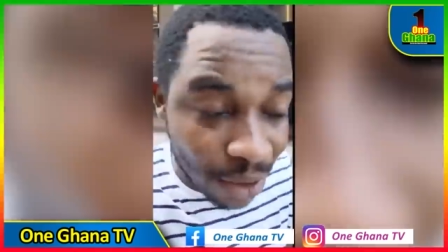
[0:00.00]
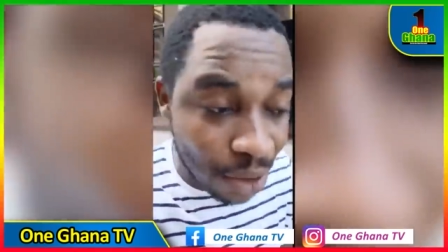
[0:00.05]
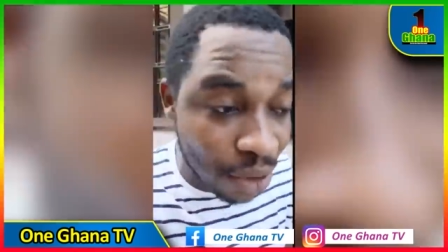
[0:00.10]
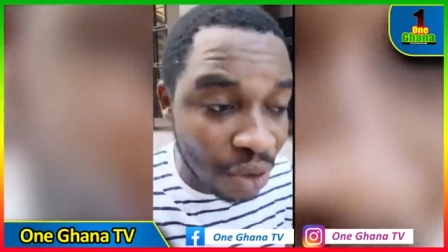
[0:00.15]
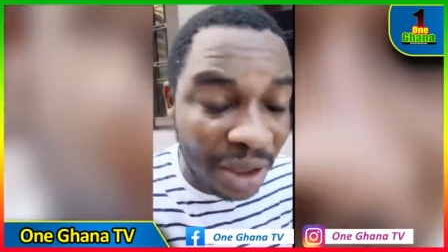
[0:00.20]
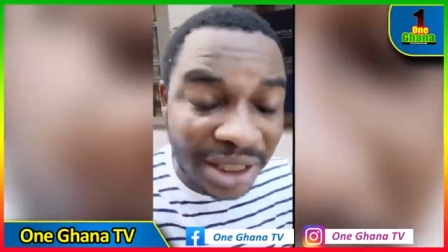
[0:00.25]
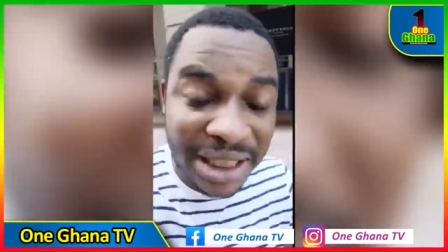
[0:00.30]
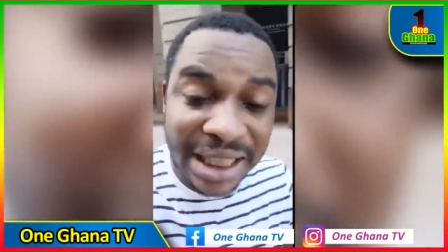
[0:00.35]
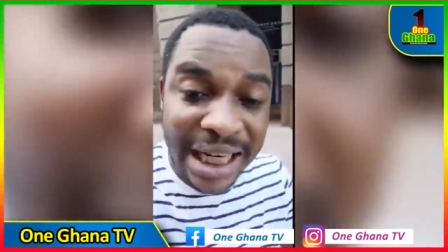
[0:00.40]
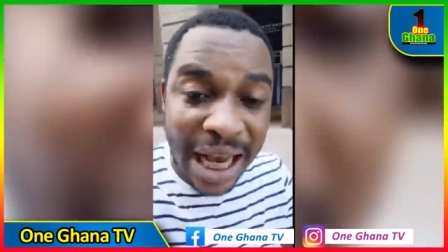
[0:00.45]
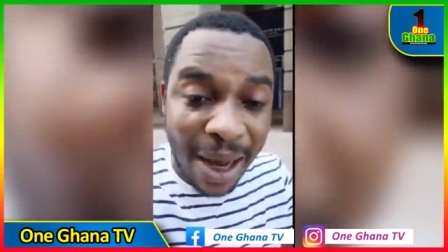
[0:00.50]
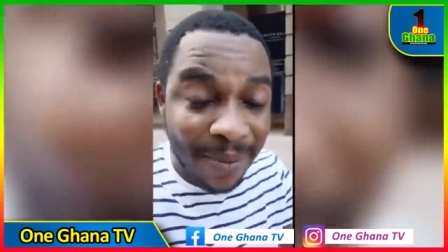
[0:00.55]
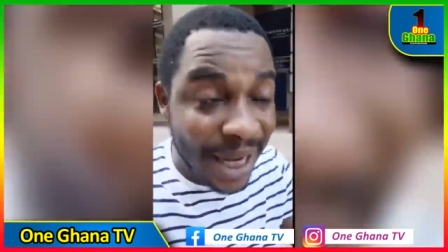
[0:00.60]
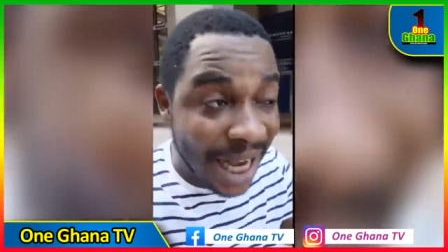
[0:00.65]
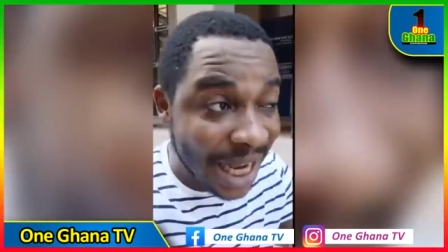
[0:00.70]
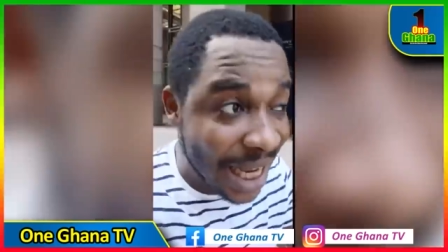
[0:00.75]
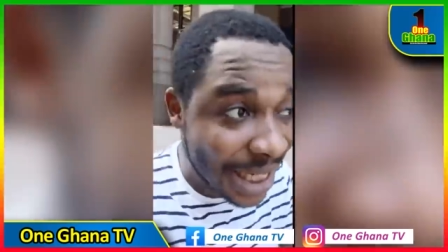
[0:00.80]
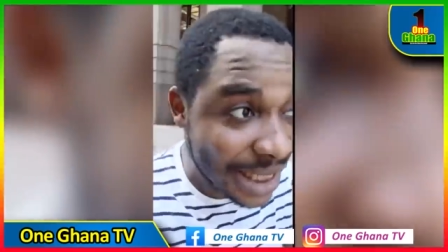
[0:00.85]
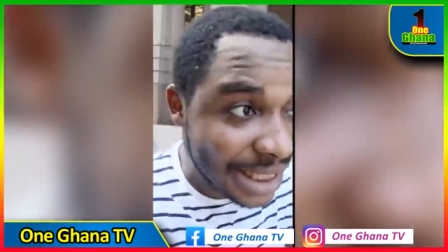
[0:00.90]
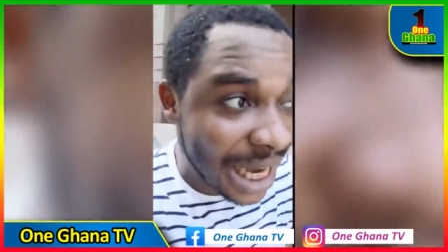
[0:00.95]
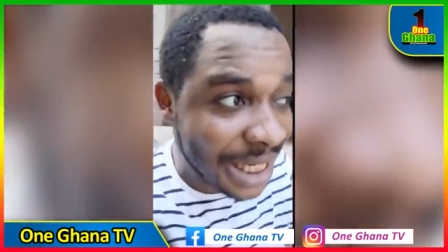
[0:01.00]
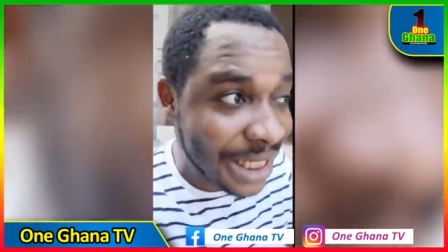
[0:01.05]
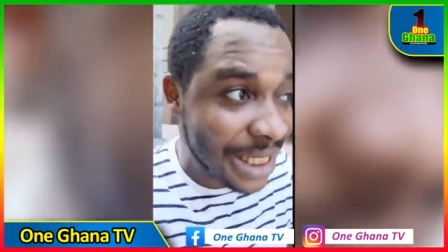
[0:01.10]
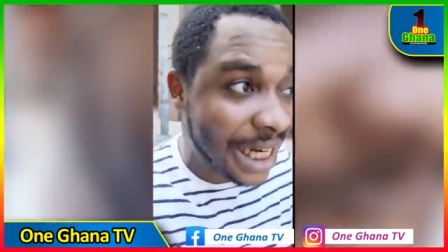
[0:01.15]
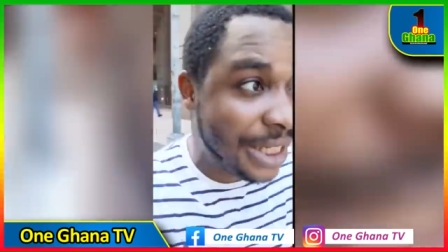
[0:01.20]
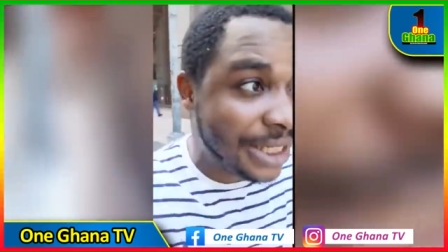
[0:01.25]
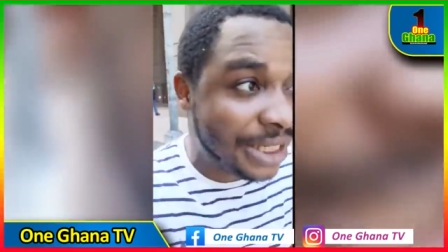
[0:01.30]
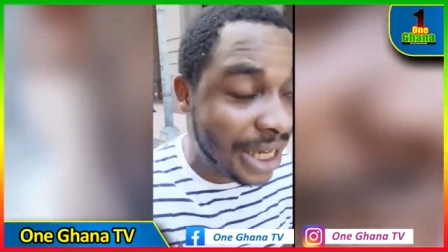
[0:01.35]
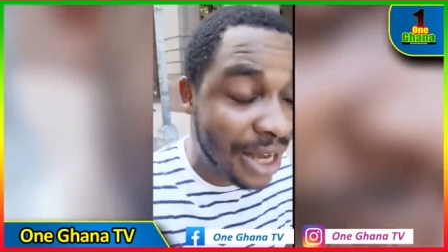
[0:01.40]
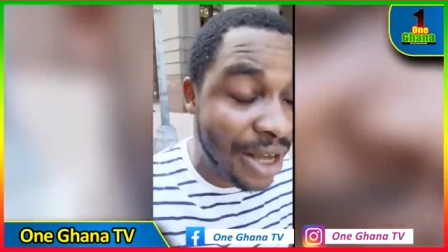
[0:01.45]
and so seeing Yamiaka
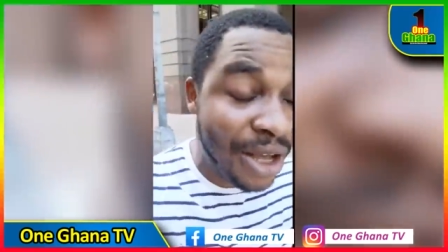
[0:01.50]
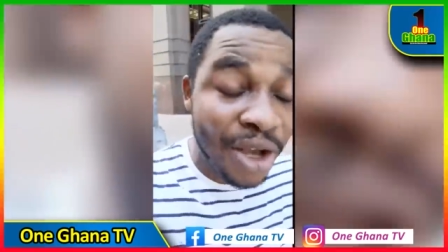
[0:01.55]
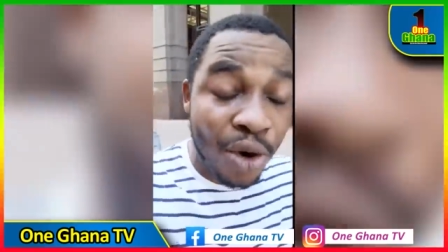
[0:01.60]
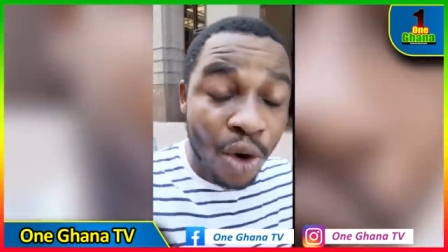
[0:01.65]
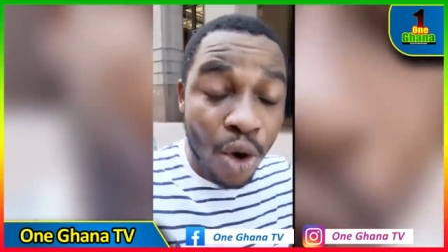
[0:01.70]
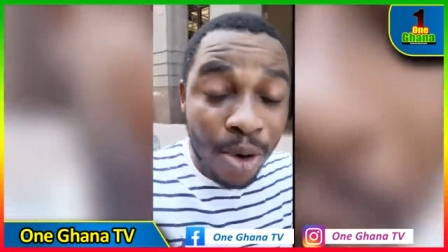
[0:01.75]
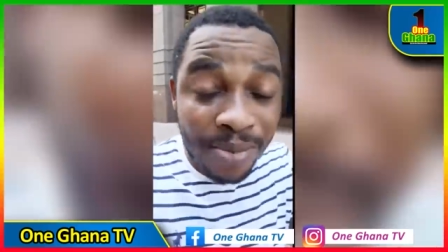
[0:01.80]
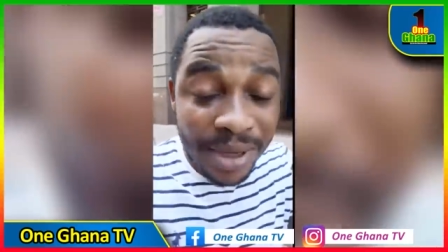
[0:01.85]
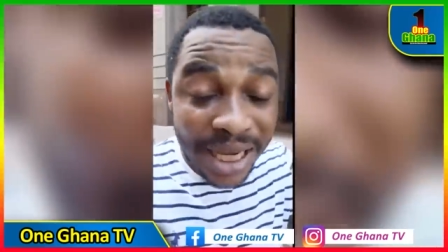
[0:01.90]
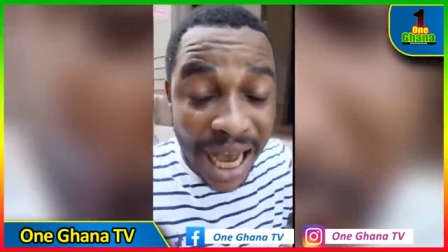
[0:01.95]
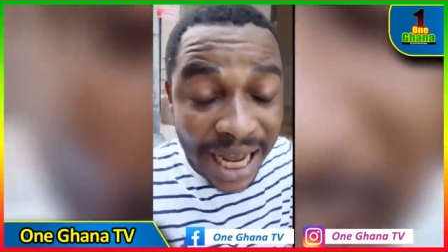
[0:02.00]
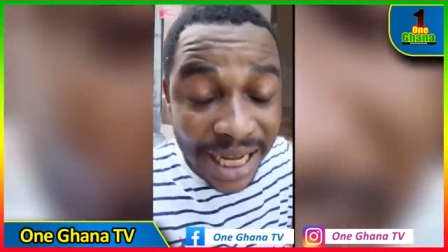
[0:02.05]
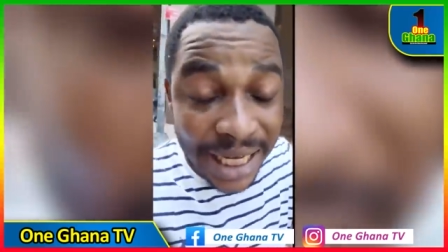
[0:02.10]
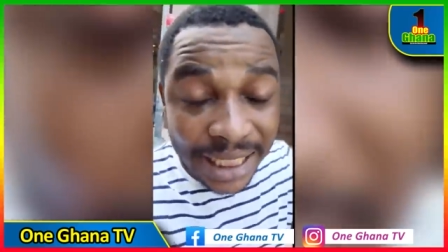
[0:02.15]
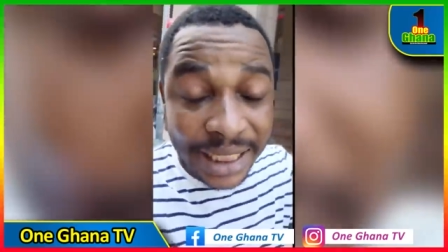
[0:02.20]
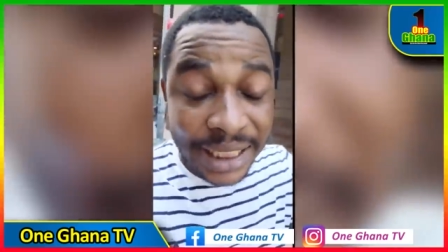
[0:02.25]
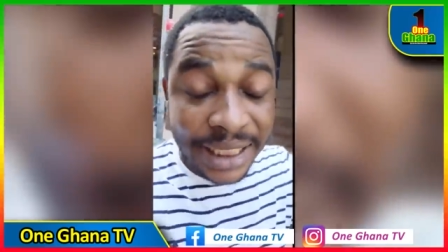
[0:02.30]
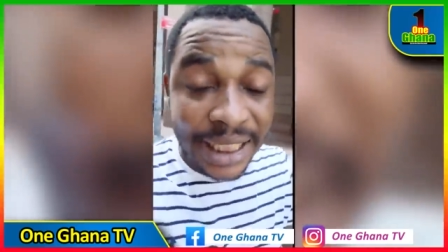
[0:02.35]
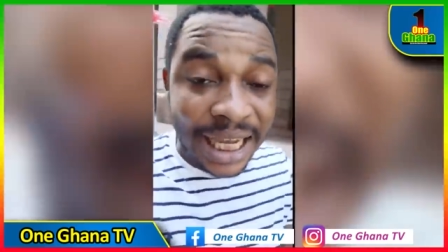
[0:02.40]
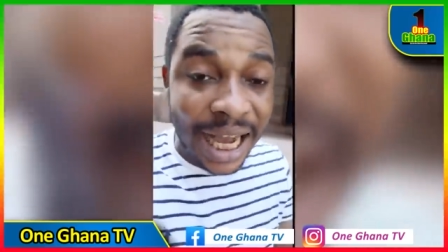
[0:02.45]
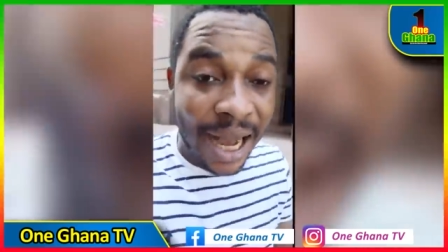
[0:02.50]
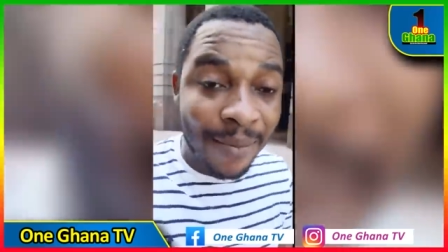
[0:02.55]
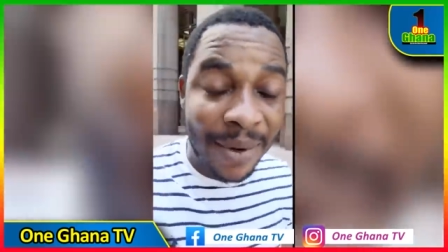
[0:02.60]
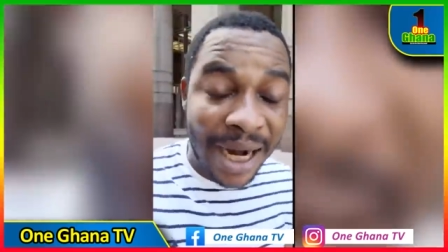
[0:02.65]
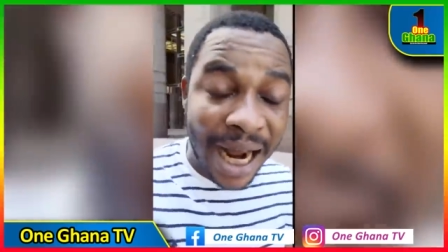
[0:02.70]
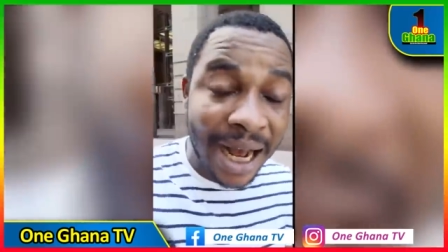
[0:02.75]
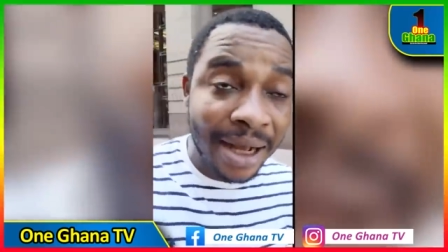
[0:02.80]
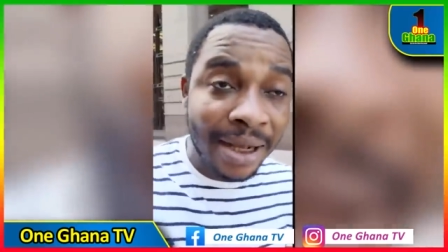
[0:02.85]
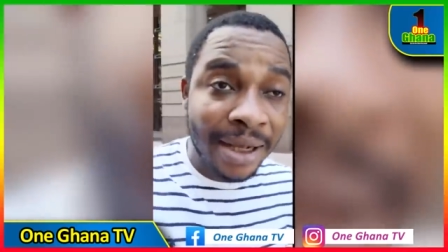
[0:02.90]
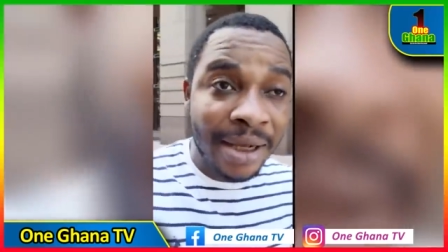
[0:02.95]
Sachez, Obian in the
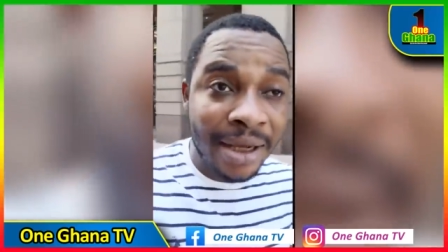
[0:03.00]
camera,